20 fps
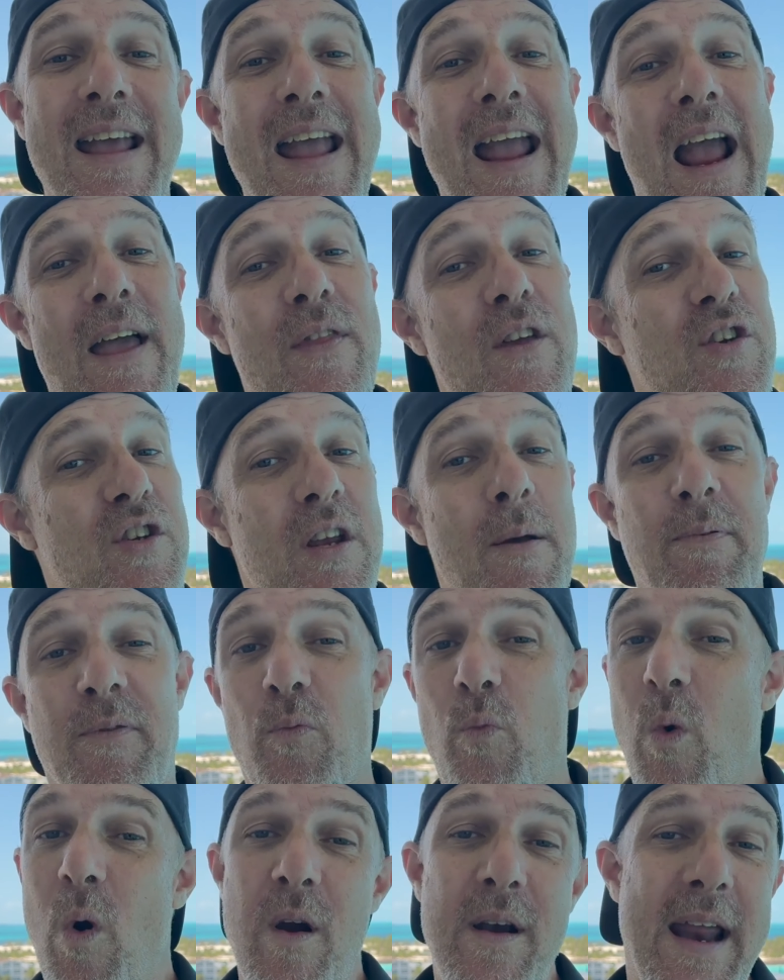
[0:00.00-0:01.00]
and the ships
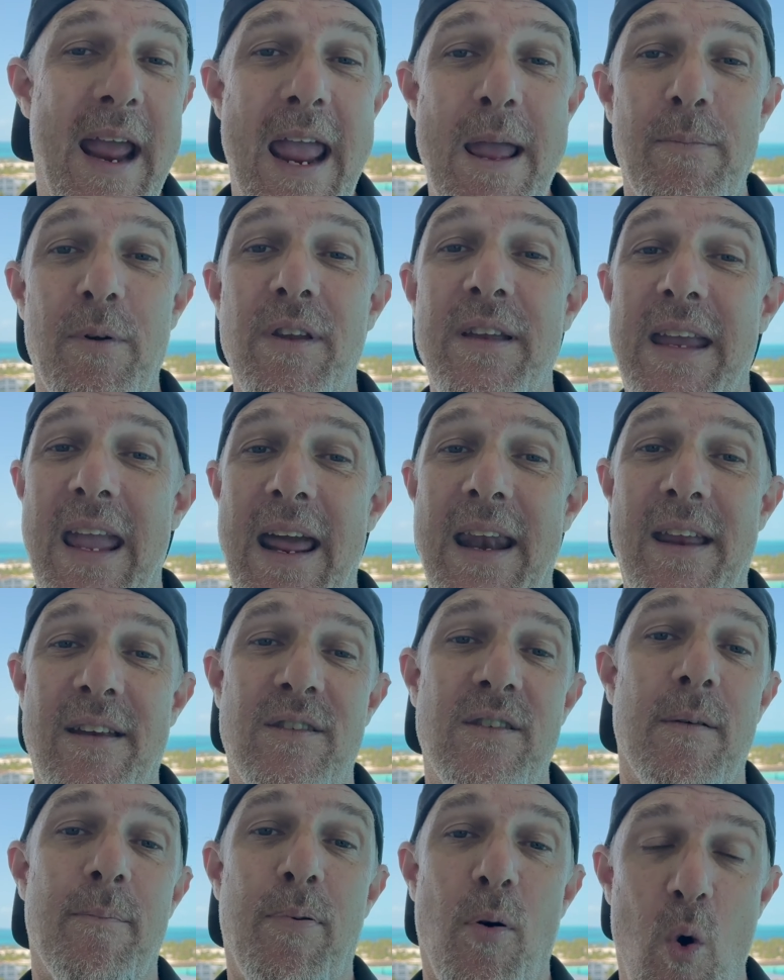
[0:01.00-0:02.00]
weren't able to get
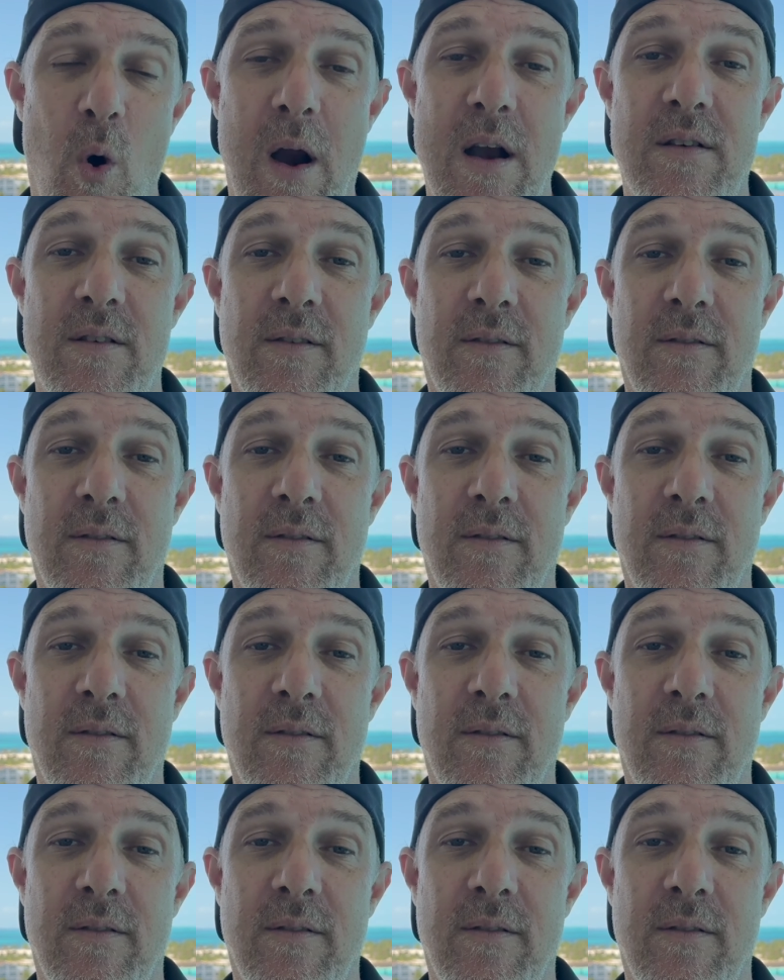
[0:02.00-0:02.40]
into port.